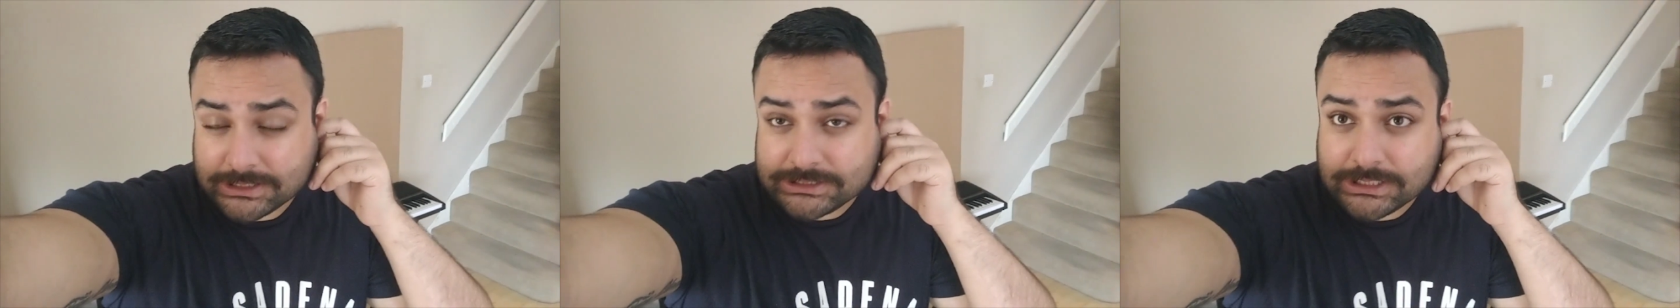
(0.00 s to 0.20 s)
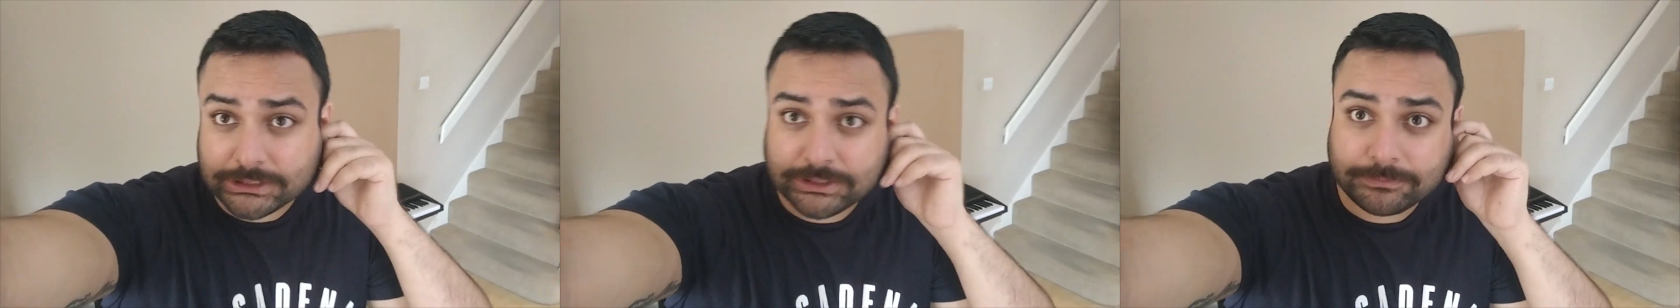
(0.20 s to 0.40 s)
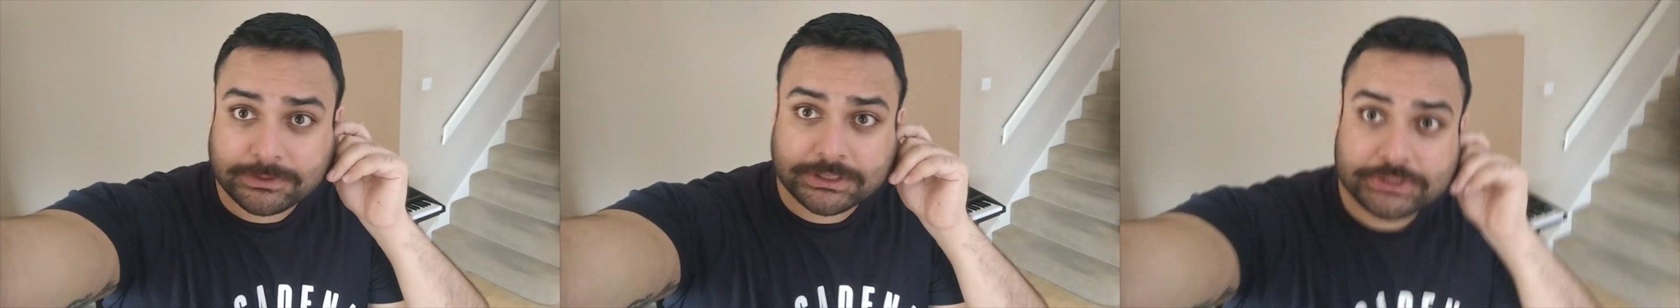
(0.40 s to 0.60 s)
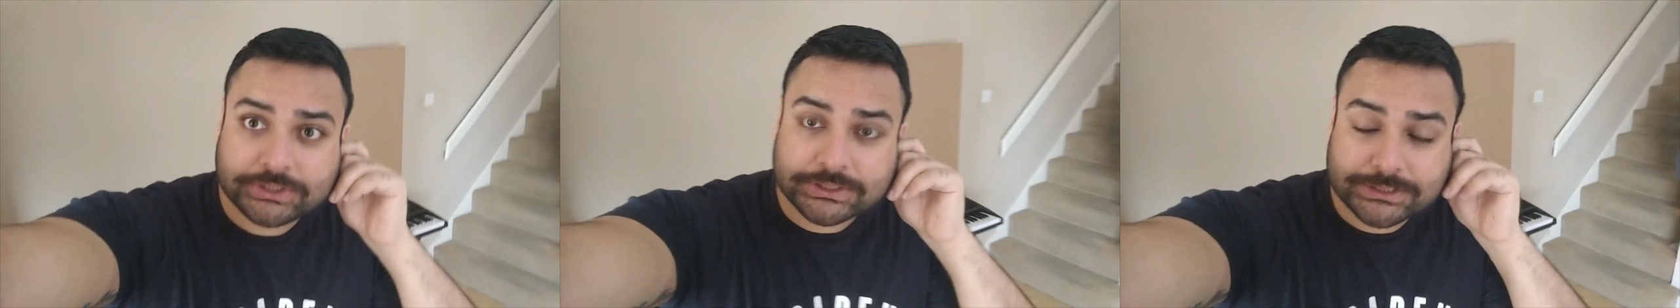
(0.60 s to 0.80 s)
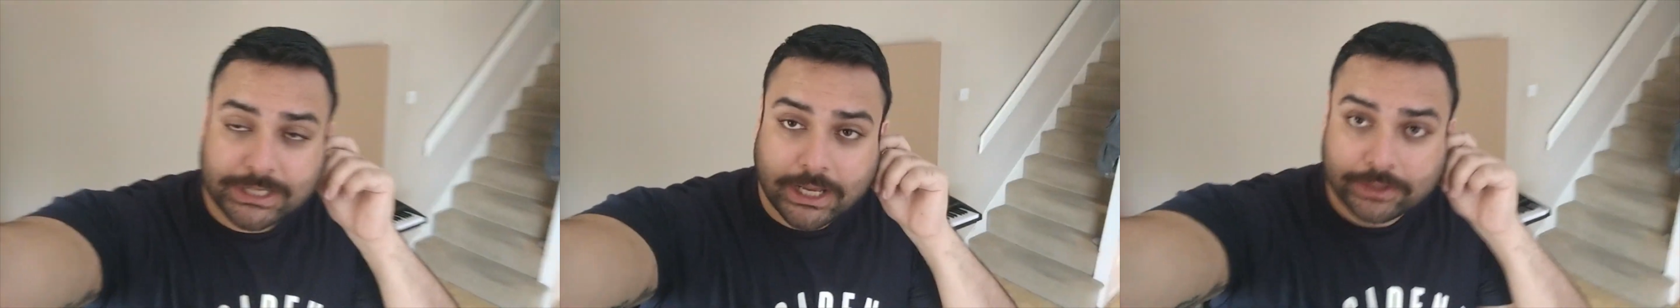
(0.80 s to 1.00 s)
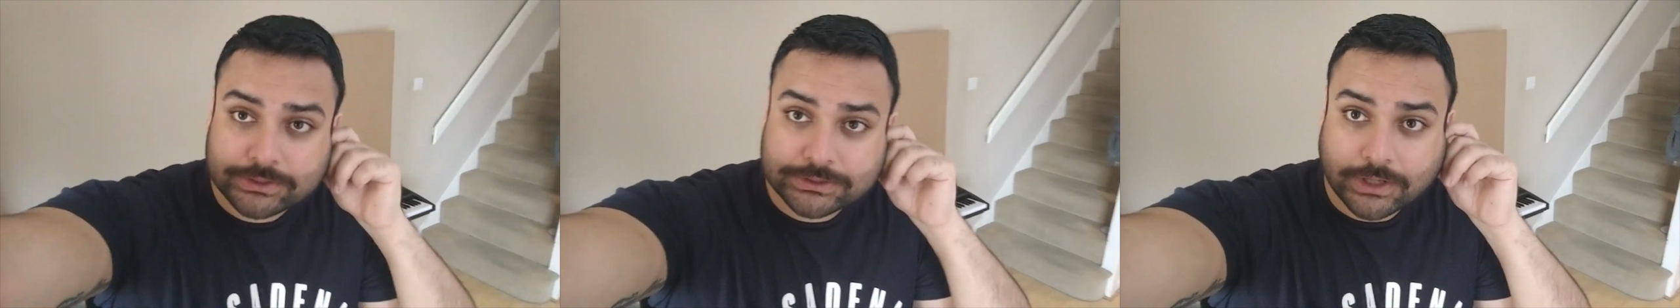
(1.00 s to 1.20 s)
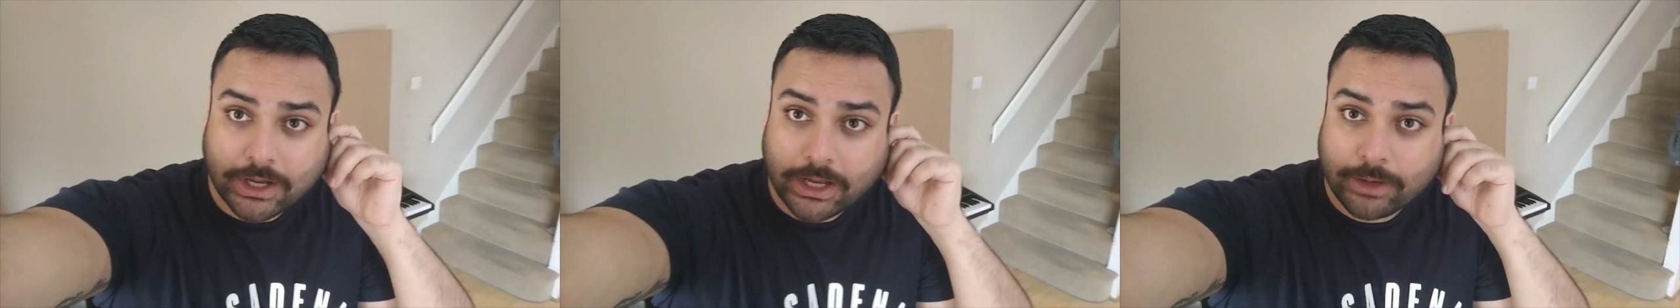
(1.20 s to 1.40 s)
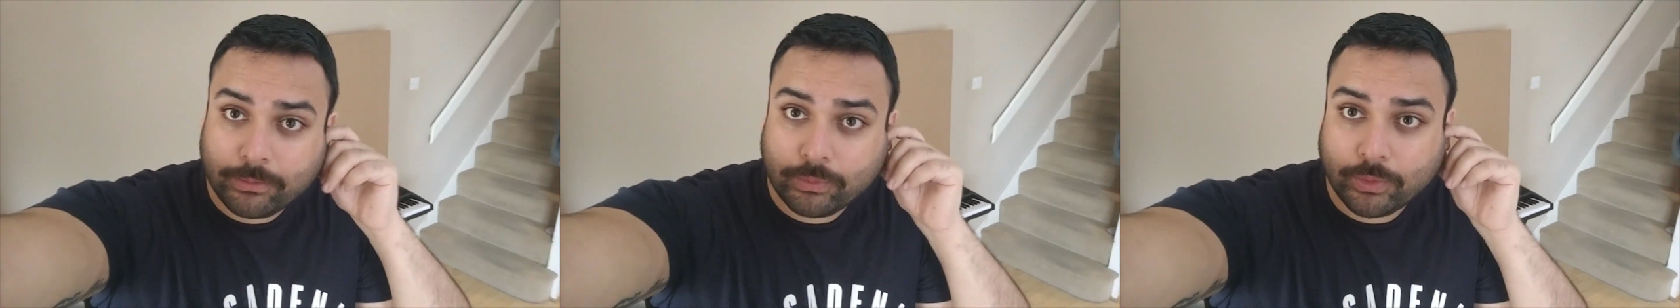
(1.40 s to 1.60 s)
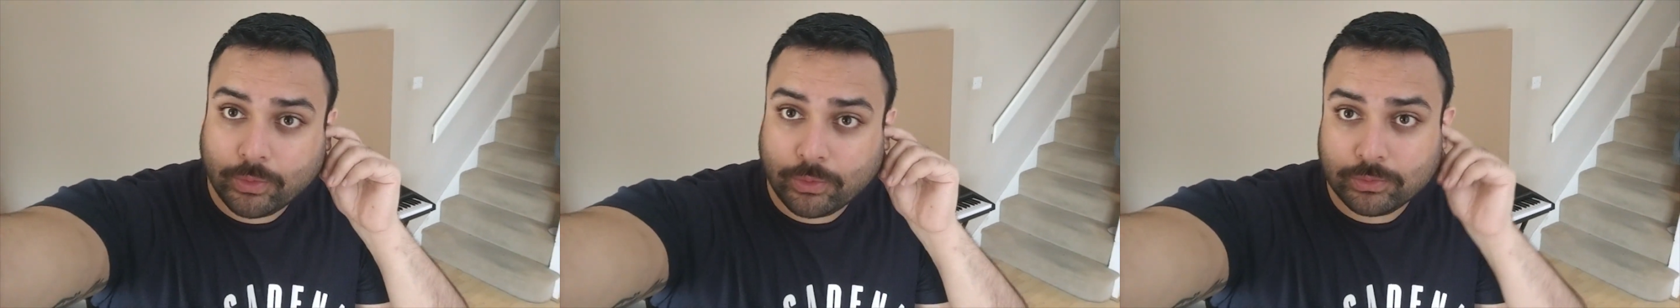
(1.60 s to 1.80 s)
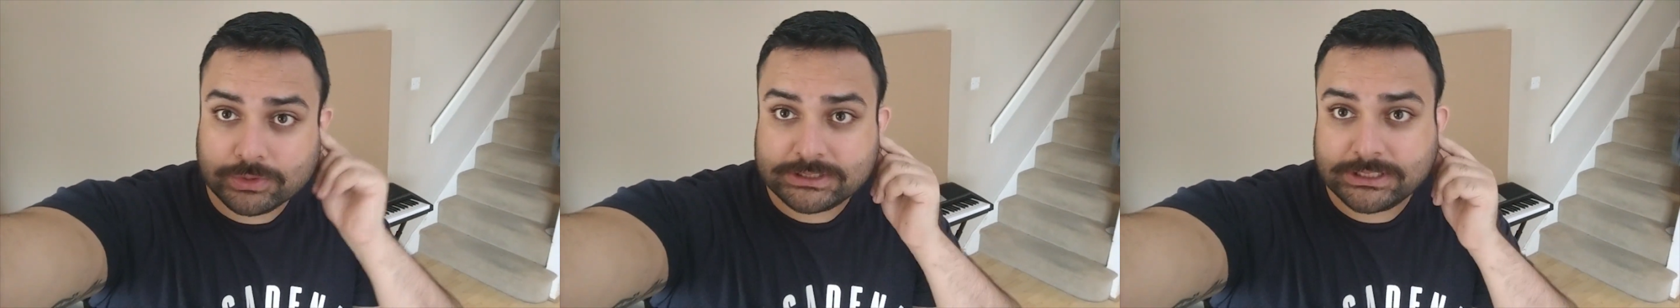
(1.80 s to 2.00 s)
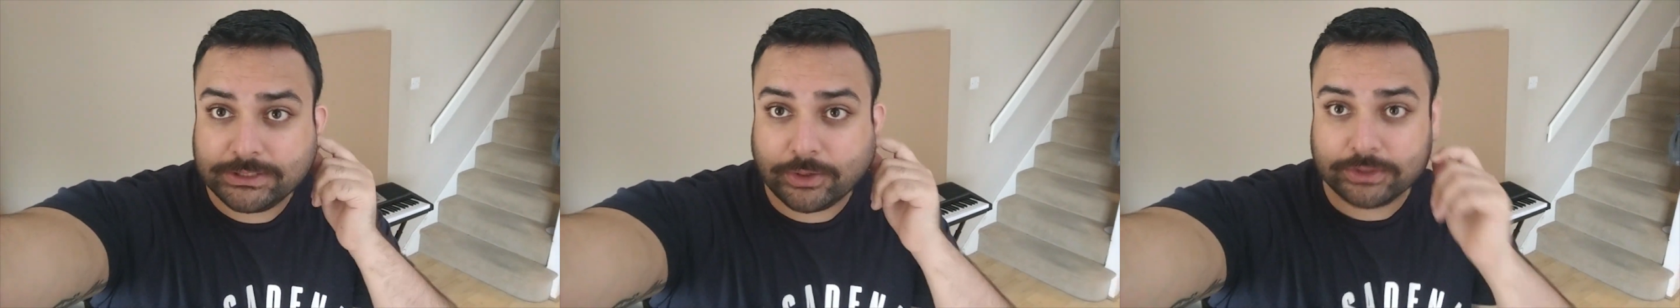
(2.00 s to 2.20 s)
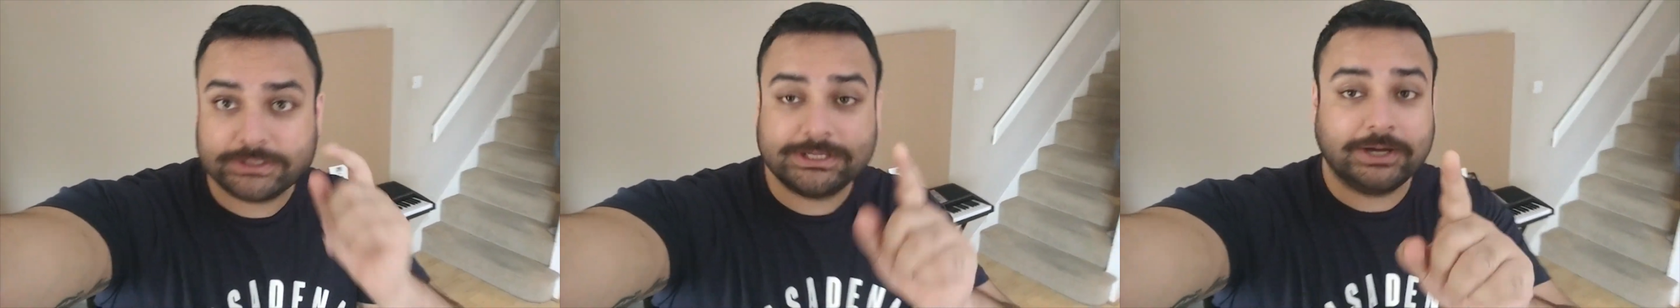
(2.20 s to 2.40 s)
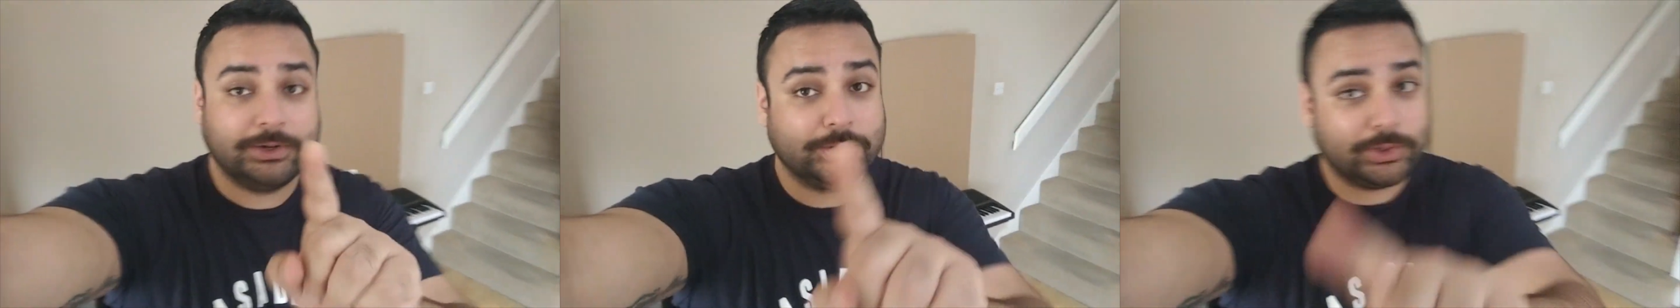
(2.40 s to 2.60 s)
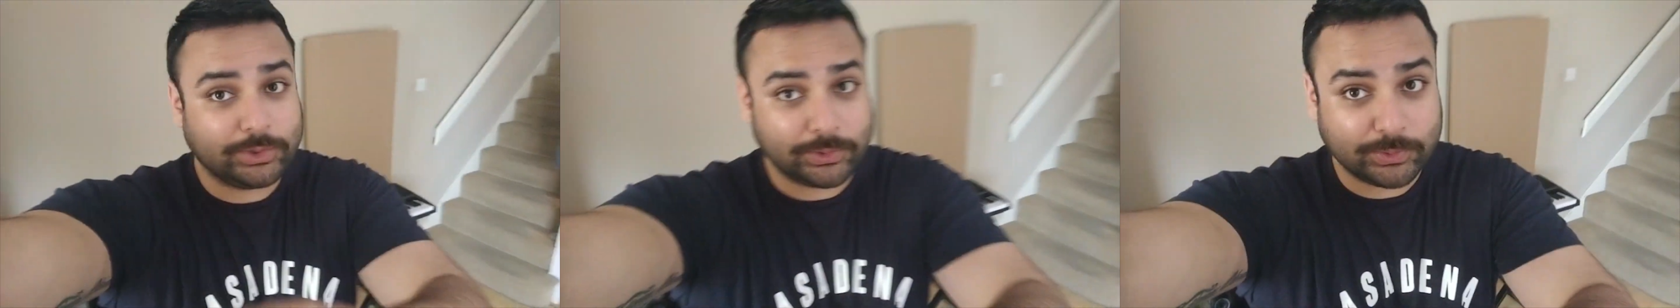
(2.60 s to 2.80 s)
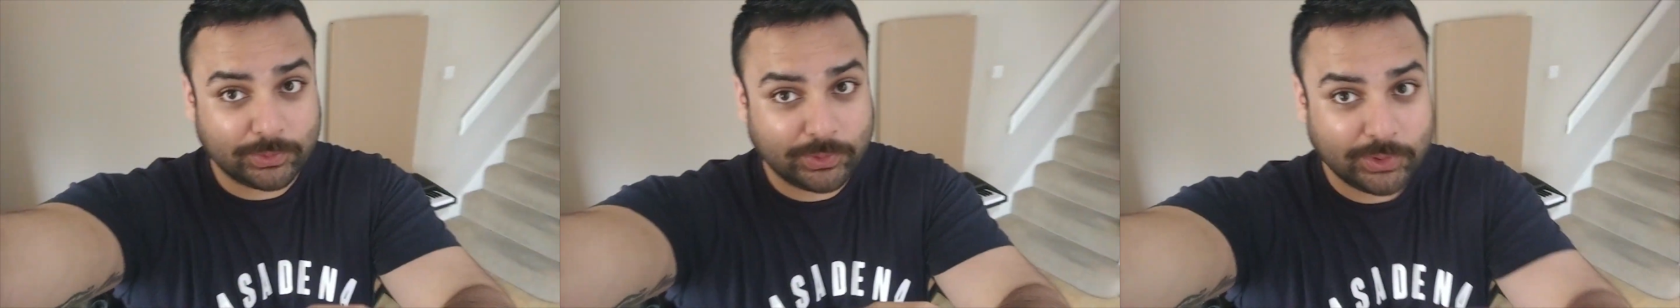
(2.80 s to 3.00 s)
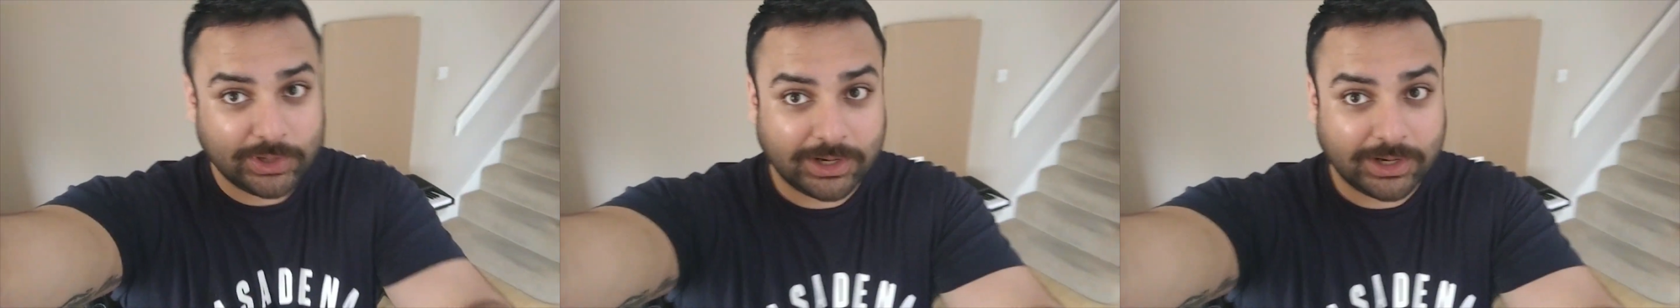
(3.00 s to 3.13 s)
I checked the pictures out, so I will obviously not tell you